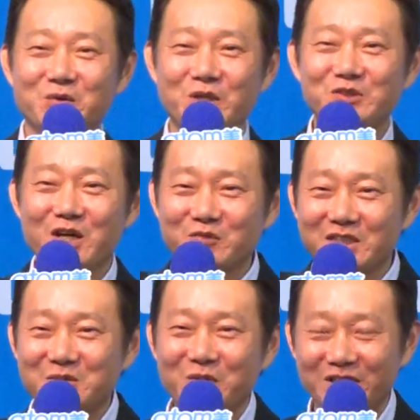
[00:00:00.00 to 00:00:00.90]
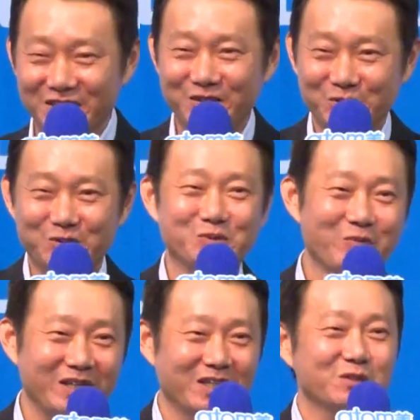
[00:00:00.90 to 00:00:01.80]
when you have this money, you
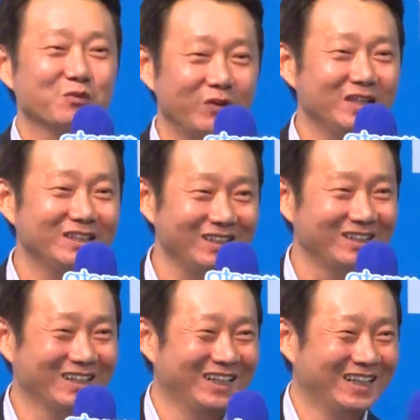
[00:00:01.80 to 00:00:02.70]
may get fainted.